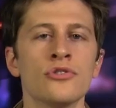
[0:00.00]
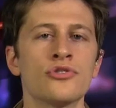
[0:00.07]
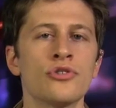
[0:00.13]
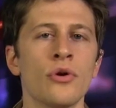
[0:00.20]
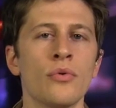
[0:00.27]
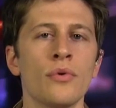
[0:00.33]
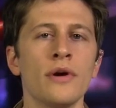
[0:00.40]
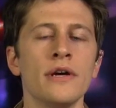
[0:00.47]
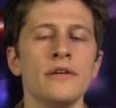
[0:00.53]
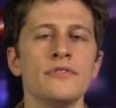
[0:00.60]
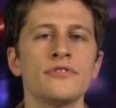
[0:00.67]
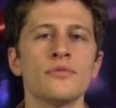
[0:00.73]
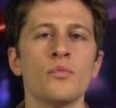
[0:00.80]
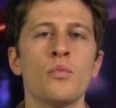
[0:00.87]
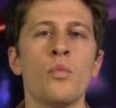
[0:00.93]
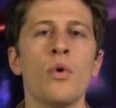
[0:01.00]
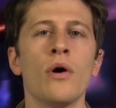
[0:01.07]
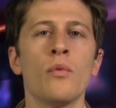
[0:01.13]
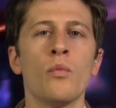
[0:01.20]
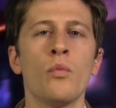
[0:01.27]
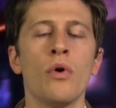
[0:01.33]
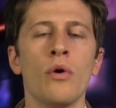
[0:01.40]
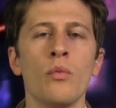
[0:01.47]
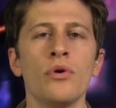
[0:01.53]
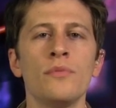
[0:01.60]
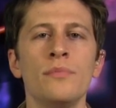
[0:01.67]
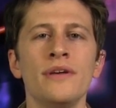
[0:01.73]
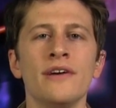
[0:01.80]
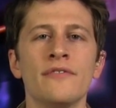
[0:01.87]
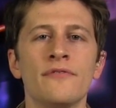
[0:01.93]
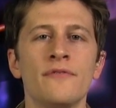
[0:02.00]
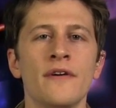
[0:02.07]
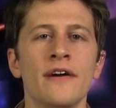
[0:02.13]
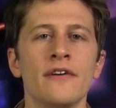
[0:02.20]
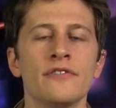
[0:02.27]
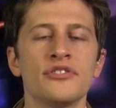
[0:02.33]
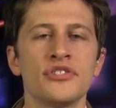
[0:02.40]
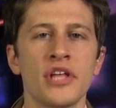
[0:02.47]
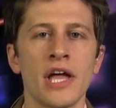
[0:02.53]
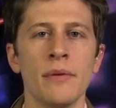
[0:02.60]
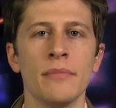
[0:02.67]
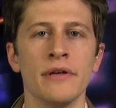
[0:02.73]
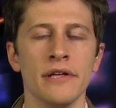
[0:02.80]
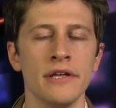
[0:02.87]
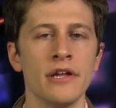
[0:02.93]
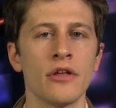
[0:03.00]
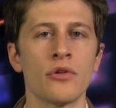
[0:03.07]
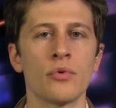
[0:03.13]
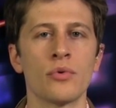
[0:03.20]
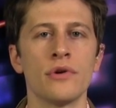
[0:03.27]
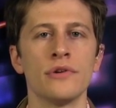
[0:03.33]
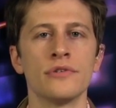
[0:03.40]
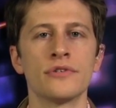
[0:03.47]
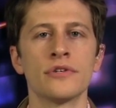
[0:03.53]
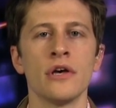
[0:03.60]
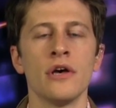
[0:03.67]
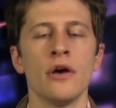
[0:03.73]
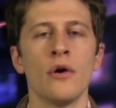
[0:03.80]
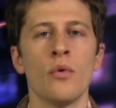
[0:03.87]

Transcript: So, is what what would be a fair statement? In other words,